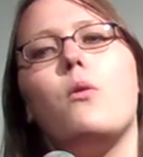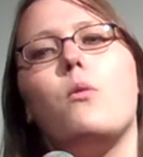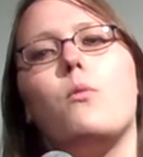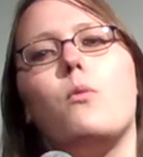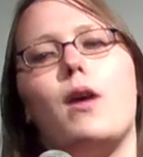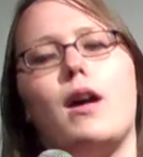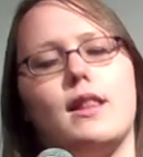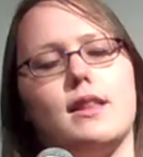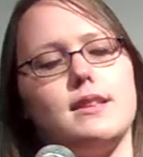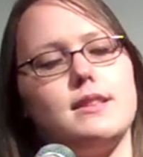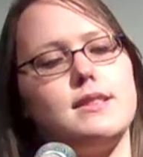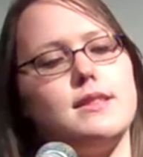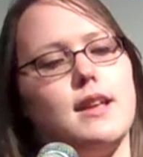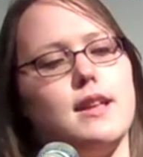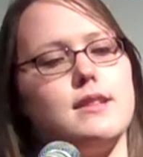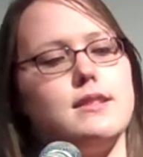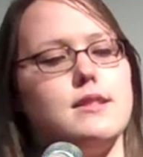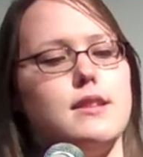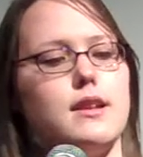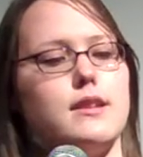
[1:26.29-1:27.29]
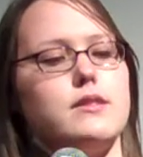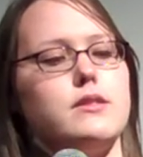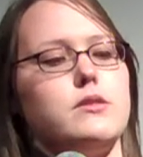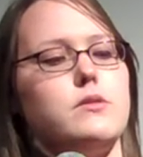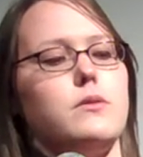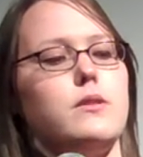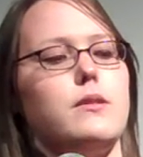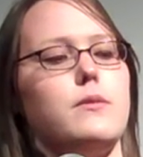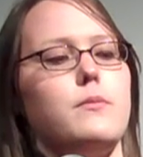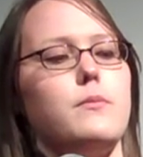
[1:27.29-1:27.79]
while he stands next
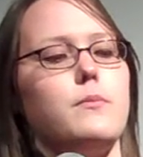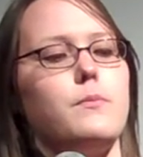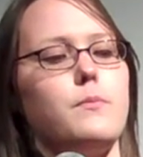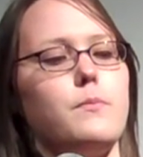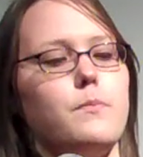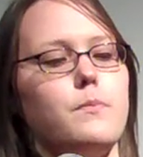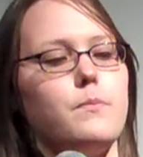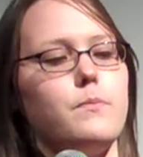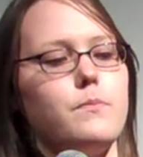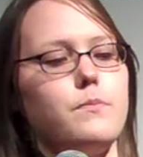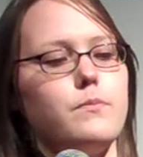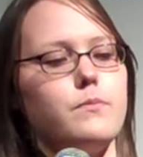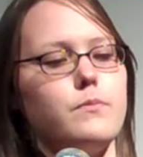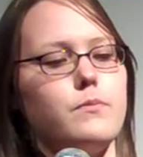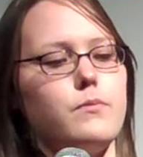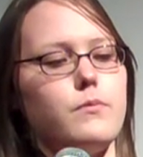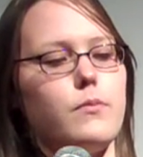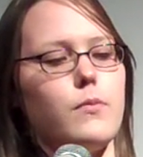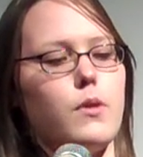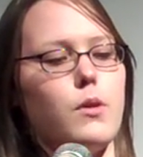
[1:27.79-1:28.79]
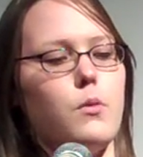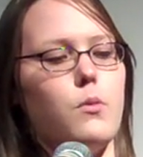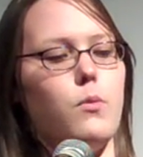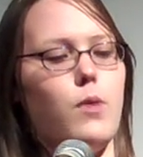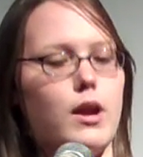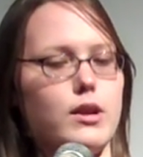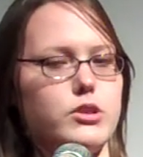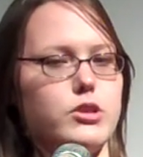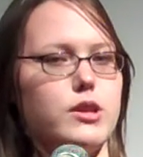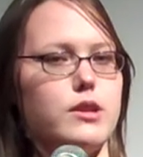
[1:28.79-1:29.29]
to it,
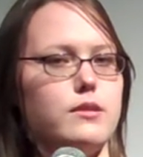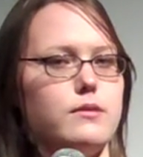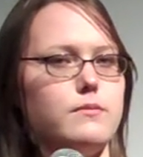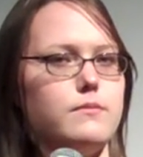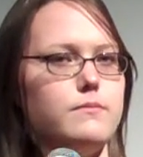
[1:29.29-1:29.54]
watching.